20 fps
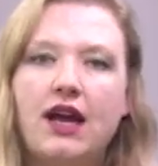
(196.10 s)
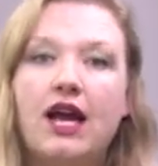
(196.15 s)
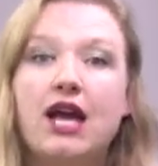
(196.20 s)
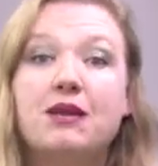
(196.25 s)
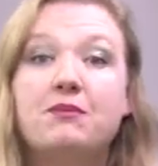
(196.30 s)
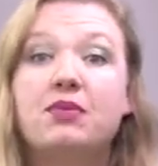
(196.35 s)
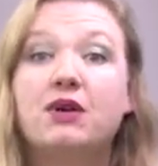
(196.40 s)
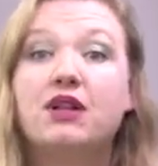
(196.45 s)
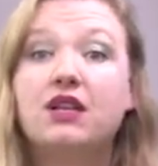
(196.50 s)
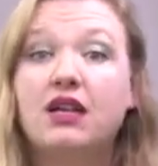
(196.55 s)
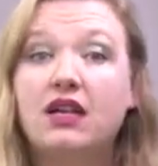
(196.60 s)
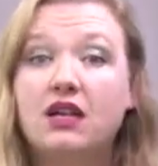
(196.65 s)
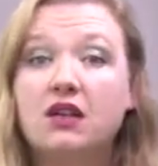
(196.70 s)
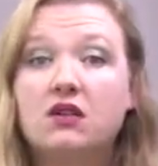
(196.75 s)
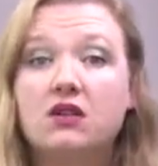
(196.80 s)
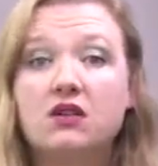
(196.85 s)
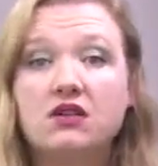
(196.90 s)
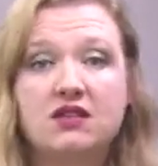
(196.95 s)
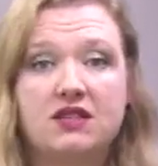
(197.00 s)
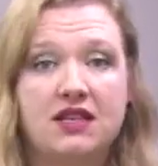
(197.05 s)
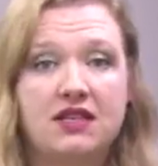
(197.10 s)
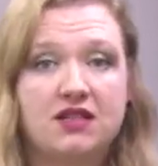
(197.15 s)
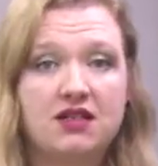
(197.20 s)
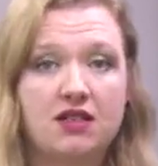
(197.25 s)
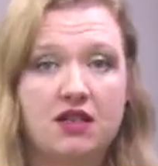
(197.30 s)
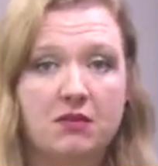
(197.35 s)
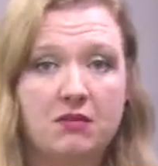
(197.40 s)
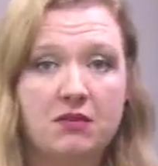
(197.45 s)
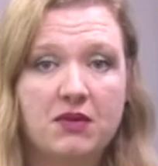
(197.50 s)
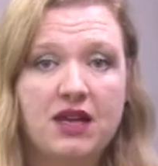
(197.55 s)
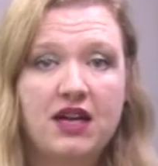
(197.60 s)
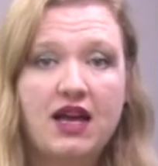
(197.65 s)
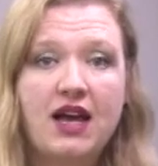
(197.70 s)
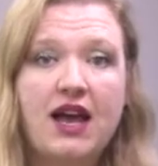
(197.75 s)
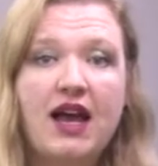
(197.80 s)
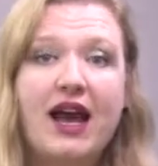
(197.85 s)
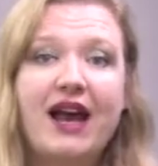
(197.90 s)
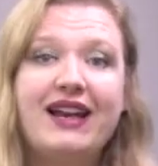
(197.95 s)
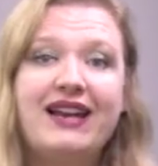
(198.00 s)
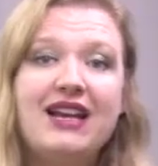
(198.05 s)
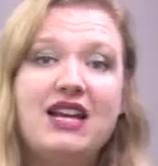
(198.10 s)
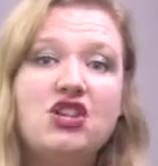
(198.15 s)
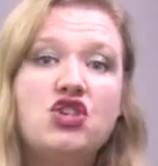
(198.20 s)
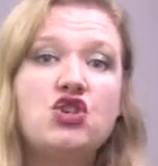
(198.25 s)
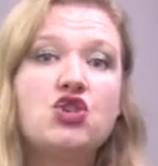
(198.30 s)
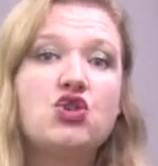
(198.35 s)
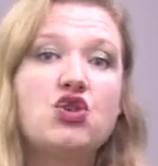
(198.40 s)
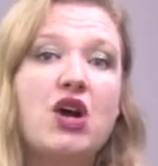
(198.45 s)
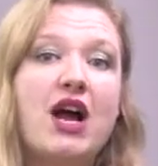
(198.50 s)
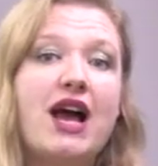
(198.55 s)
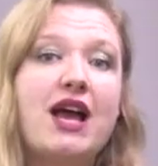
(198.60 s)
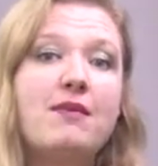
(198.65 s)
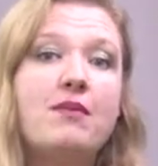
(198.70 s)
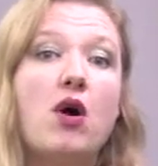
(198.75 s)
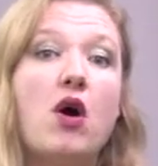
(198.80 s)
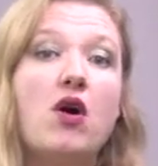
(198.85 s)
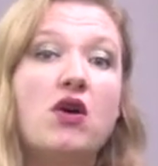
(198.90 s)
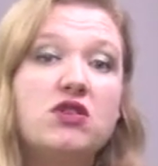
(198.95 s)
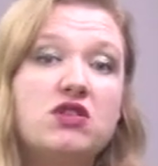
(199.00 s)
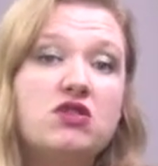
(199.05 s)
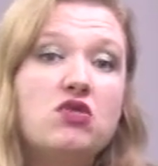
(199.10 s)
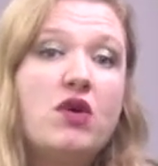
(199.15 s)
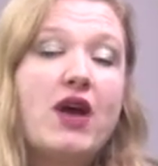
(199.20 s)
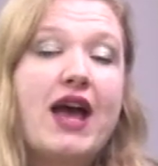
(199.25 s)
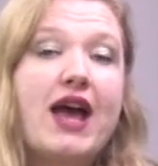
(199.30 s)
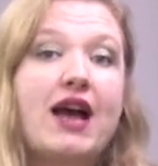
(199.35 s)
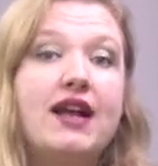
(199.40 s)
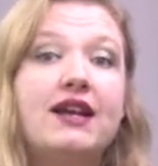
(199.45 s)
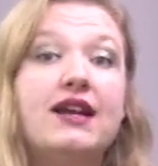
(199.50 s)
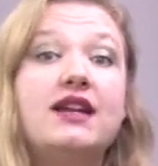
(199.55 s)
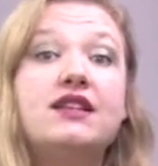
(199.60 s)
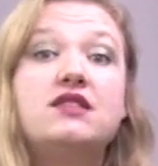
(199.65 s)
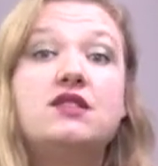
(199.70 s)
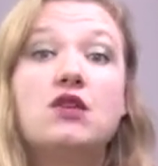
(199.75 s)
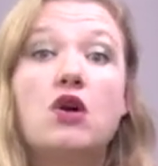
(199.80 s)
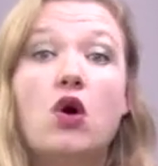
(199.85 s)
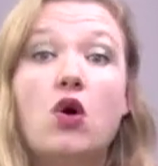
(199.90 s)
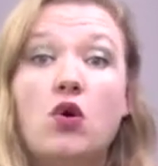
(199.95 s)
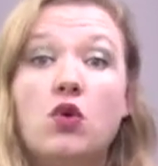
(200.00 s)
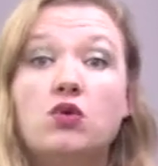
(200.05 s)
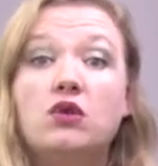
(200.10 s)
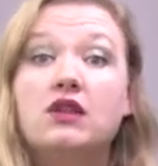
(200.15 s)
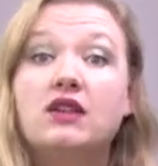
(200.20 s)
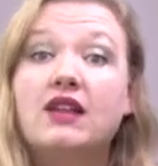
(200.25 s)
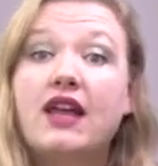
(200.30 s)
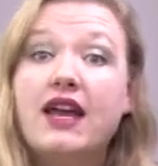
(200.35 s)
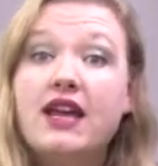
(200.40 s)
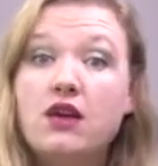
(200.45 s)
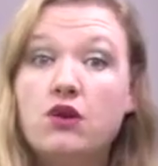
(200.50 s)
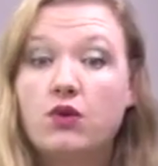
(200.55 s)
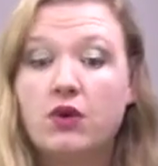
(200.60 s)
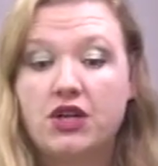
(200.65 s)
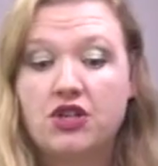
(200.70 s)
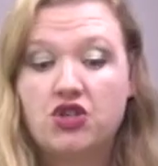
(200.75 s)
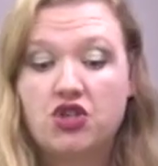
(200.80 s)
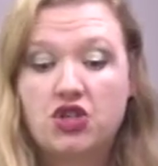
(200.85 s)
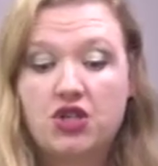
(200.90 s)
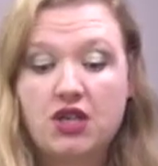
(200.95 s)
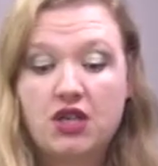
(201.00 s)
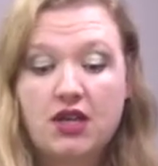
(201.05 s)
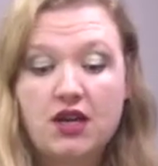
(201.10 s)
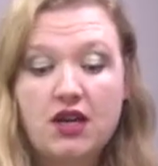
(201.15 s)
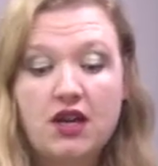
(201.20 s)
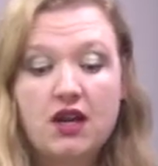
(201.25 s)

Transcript: and political system, and each tribe also had its own language.